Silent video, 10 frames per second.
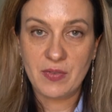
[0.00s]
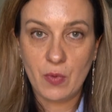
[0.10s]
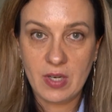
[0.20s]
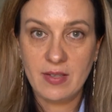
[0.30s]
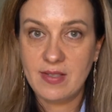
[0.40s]
of
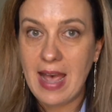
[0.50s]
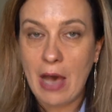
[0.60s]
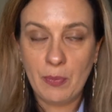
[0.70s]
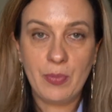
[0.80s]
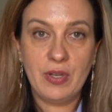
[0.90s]
words,
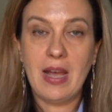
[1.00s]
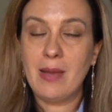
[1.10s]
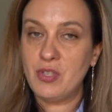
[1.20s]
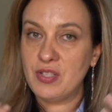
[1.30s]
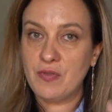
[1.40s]
output.
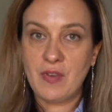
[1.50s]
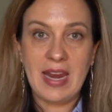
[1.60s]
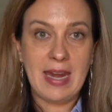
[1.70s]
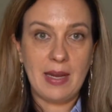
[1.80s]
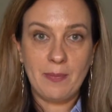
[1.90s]
I'm just
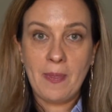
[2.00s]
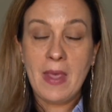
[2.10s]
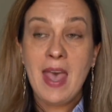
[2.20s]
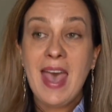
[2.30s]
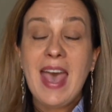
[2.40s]
writing.
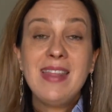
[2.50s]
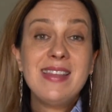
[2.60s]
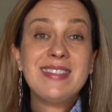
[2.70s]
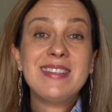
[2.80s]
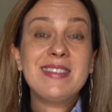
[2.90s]
And
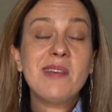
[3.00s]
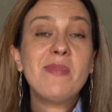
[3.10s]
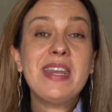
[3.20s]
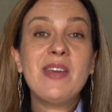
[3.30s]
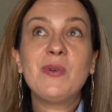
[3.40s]
this is
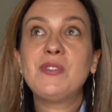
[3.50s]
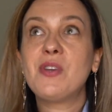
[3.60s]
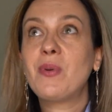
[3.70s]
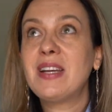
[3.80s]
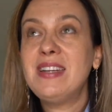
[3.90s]
somebody who's
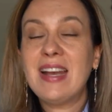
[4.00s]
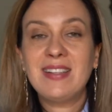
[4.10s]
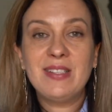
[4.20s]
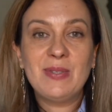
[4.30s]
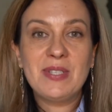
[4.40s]
so
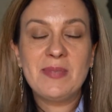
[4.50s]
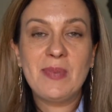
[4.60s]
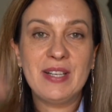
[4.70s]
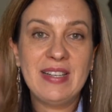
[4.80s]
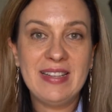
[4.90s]
connected to
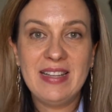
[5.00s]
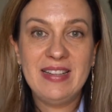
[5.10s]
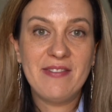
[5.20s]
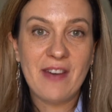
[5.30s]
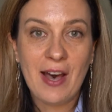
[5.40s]
spirit and the
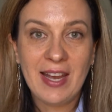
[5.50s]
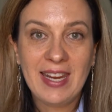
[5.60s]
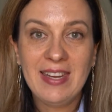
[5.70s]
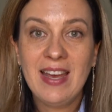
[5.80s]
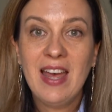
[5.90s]

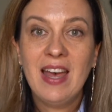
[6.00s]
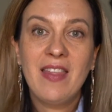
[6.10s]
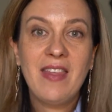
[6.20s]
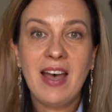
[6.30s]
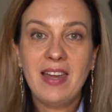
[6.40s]
divine
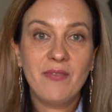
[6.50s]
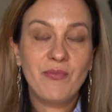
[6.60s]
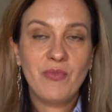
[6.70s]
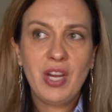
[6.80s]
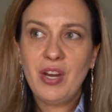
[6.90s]
that,
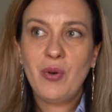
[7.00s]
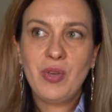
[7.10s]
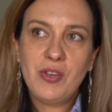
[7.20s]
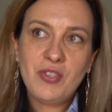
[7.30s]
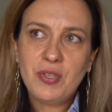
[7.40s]

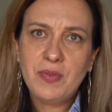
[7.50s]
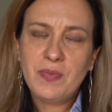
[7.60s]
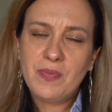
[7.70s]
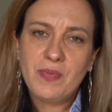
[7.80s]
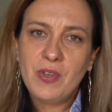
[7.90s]
you
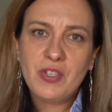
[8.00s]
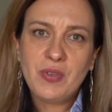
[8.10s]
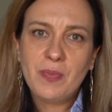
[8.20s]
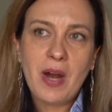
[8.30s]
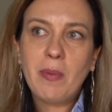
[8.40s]

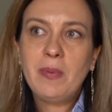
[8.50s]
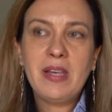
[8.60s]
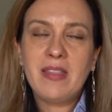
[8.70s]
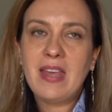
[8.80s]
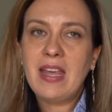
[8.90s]
should probably
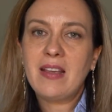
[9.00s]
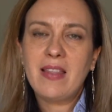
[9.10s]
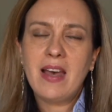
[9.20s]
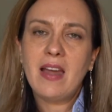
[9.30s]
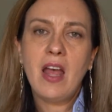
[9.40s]
think
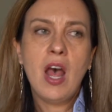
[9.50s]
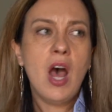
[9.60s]
that,